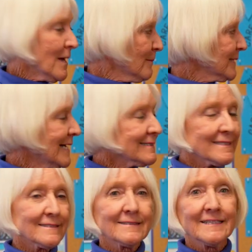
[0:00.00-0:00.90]

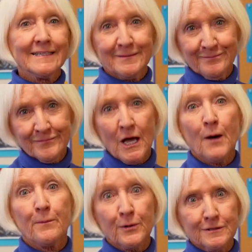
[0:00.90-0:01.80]
Plastic Sea, a
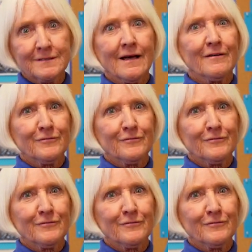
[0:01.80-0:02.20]
bird's eye